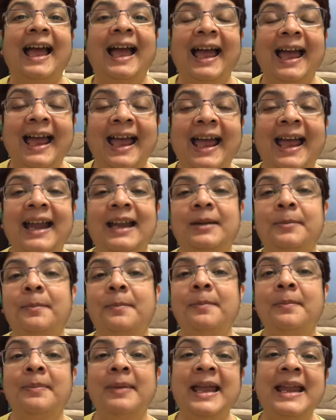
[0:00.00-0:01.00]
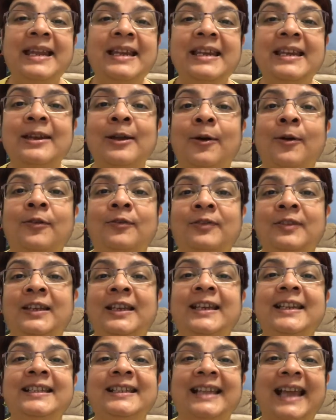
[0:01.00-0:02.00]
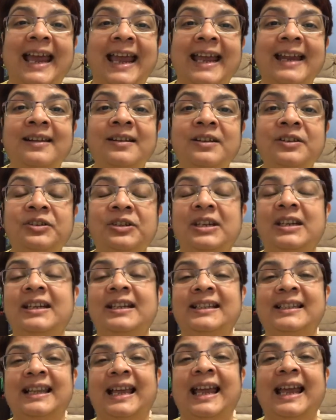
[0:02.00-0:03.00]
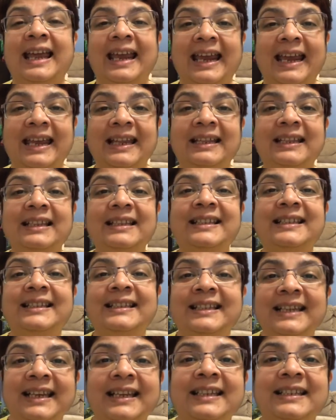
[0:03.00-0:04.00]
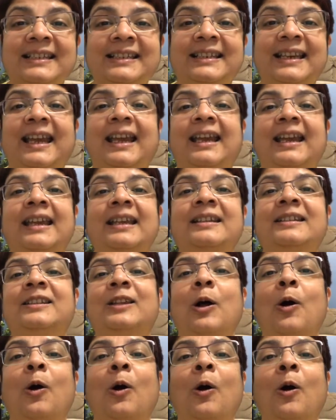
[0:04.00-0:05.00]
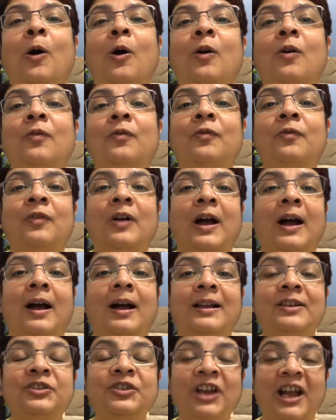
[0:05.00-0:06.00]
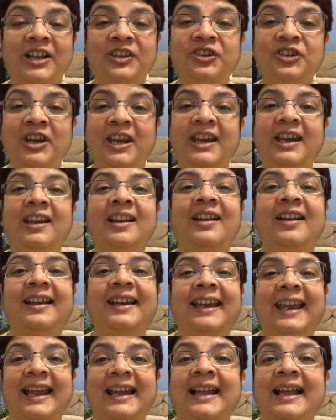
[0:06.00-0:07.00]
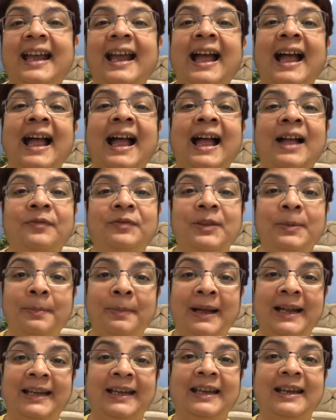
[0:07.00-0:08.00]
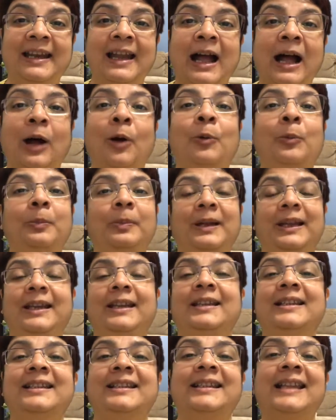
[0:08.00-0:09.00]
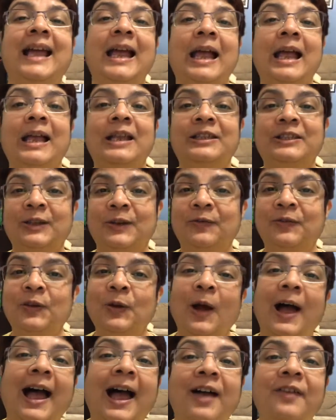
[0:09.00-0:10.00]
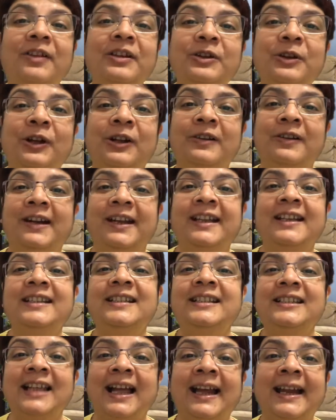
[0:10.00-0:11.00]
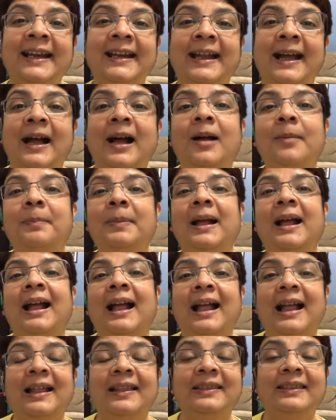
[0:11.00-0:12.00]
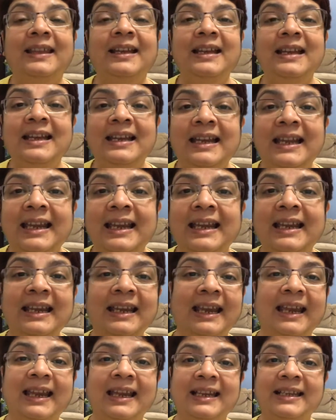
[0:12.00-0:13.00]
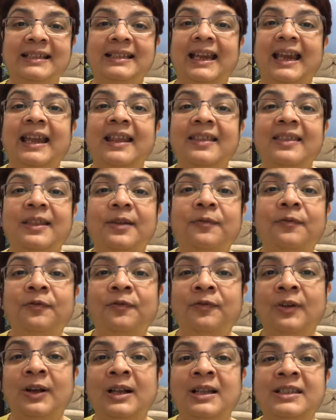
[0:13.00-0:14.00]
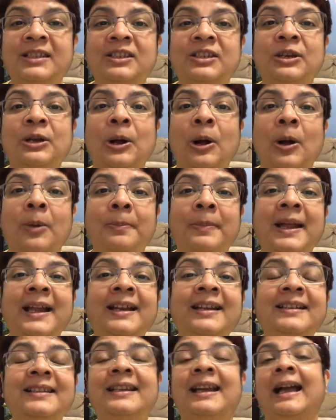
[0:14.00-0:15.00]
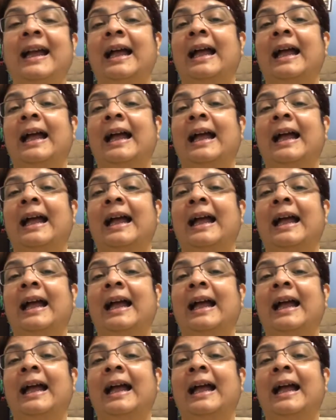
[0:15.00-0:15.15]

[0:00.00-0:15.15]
and many of these energies in the 6 days of Cha-Ching. Can I have the money now, please? So if you haven't already signed up, the link is in the first comment.